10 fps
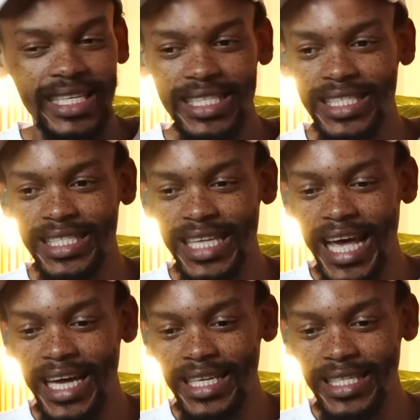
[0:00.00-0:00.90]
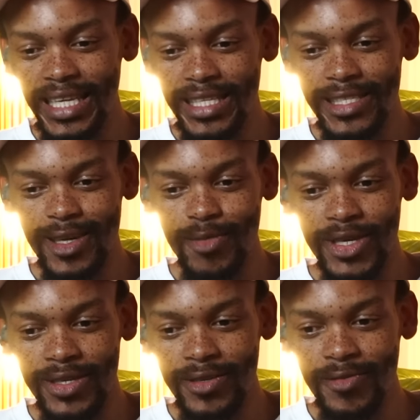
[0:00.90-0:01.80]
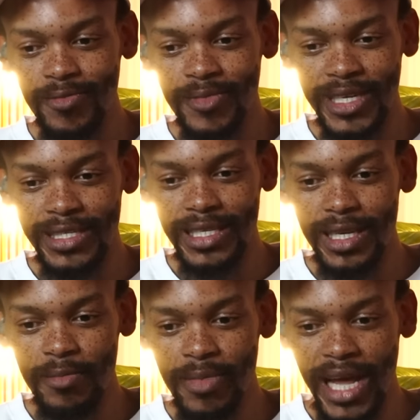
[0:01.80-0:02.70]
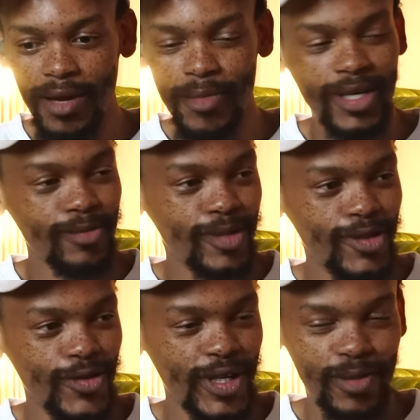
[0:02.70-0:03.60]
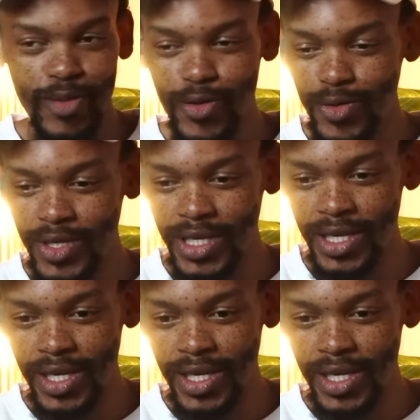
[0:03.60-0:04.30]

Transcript: sad that someone basically blackmailed me to expose